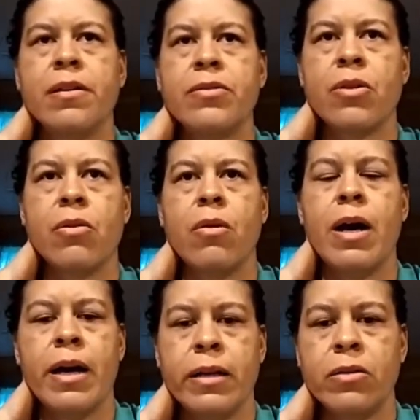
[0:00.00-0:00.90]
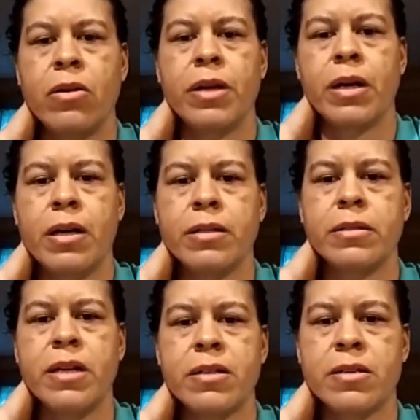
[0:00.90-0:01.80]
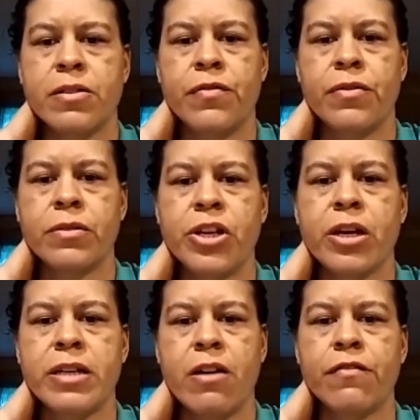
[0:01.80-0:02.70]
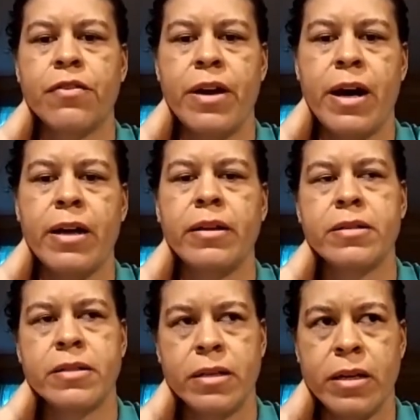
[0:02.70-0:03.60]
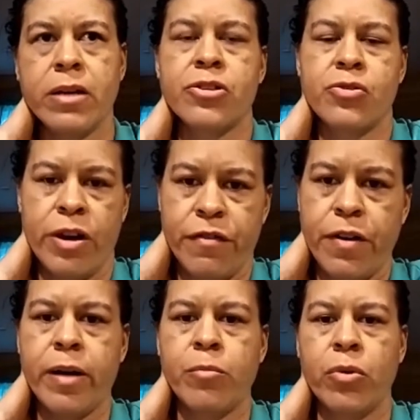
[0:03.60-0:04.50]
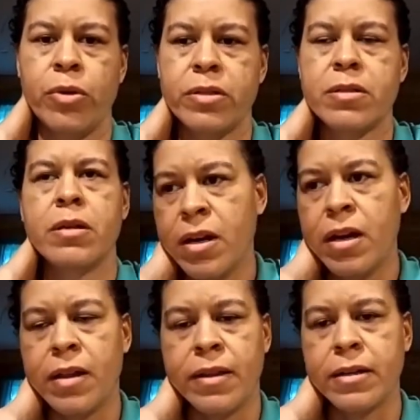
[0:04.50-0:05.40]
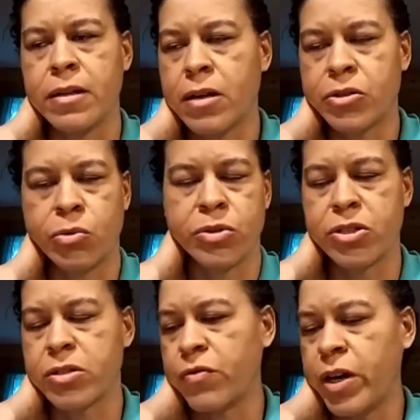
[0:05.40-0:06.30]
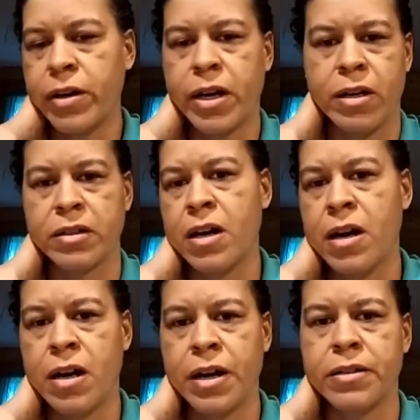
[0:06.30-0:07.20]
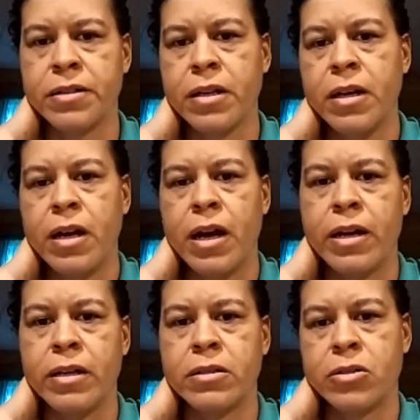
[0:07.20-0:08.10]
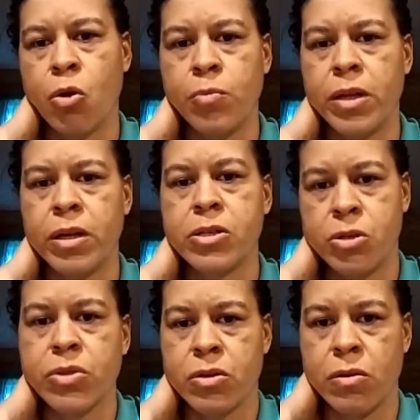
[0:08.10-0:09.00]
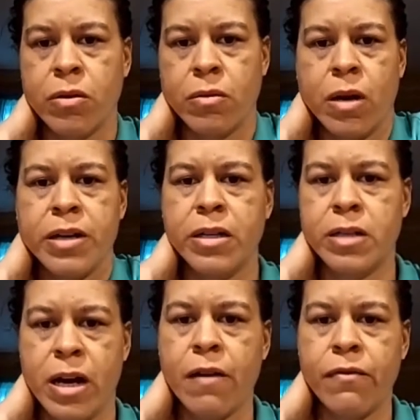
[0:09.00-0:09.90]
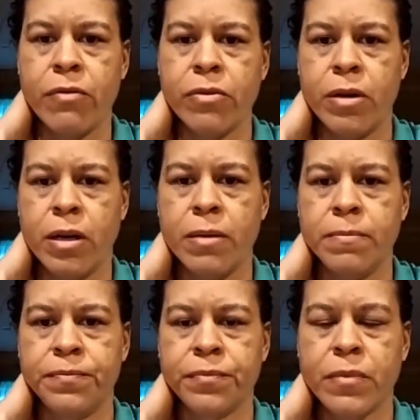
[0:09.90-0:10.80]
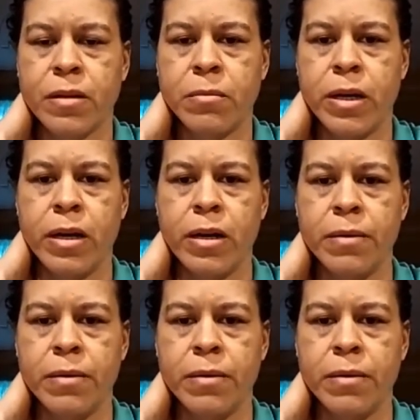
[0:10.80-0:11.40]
So I had gone and gotten tested, checked out for that. And they said, yes, you have fibroids. And that doctor was just very unkind and told me that I needed to have my